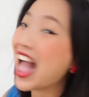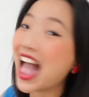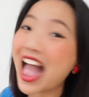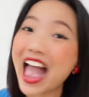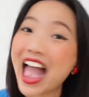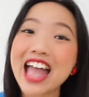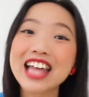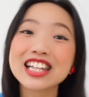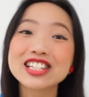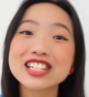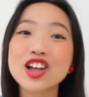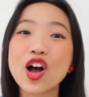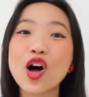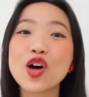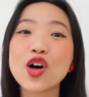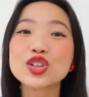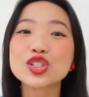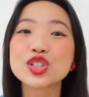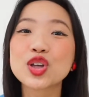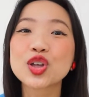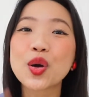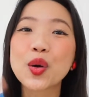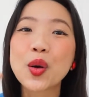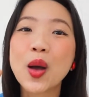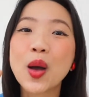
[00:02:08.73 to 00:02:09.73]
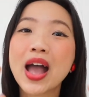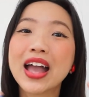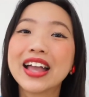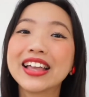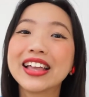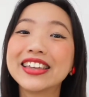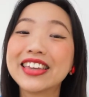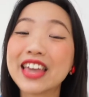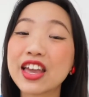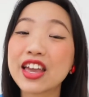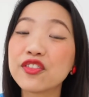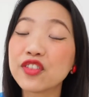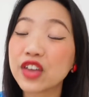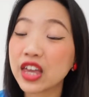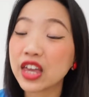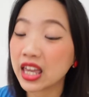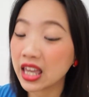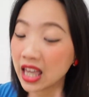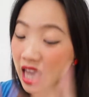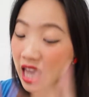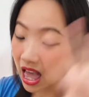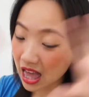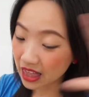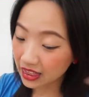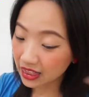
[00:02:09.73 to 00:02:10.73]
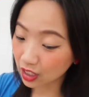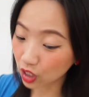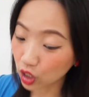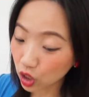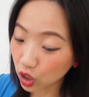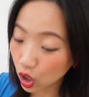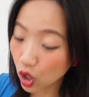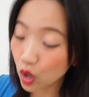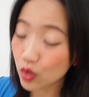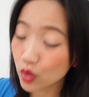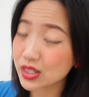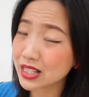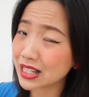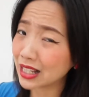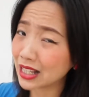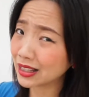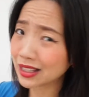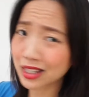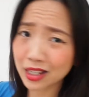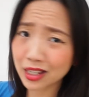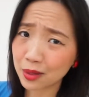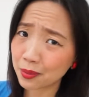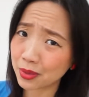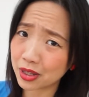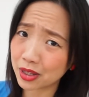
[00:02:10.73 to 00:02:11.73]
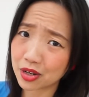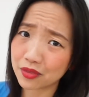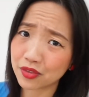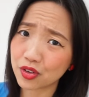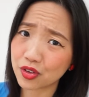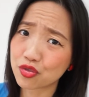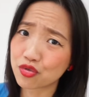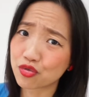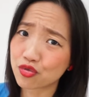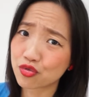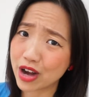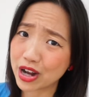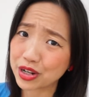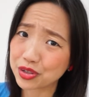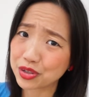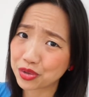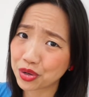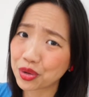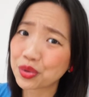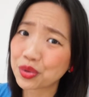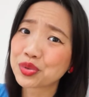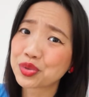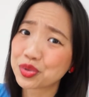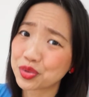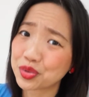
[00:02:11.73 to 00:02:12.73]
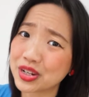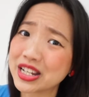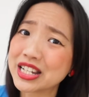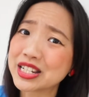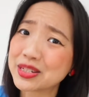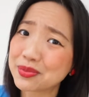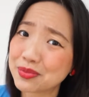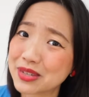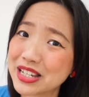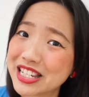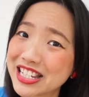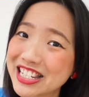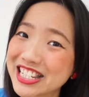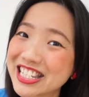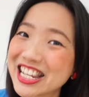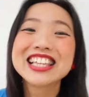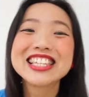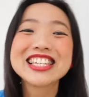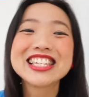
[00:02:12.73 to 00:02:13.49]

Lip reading: and also giving the clothes a little bit of a retro treatment.